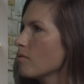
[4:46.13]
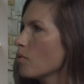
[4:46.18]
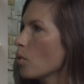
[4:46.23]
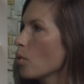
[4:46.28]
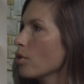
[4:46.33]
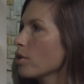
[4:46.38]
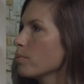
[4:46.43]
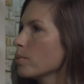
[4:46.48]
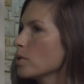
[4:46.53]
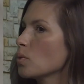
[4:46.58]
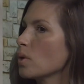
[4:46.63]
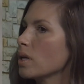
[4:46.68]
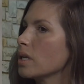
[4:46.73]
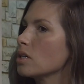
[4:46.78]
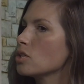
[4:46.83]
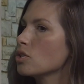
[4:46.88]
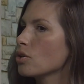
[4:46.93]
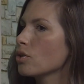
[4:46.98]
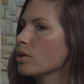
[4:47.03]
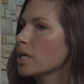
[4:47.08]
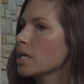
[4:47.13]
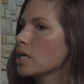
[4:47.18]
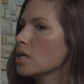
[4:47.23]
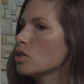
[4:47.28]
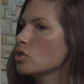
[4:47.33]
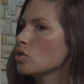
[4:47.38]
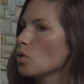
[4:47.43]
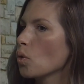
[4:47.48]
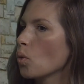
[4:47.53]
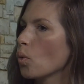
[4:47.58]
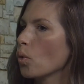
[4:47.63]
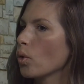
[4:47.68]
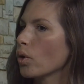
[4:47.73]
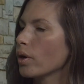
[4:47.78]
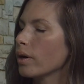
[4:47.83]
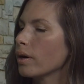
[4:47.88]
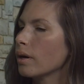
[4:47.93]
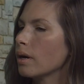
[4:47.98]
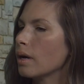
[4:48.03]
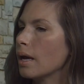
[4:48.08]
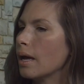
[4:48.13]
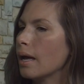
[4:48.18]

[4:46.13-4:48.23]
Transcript: forth between attorneys, or,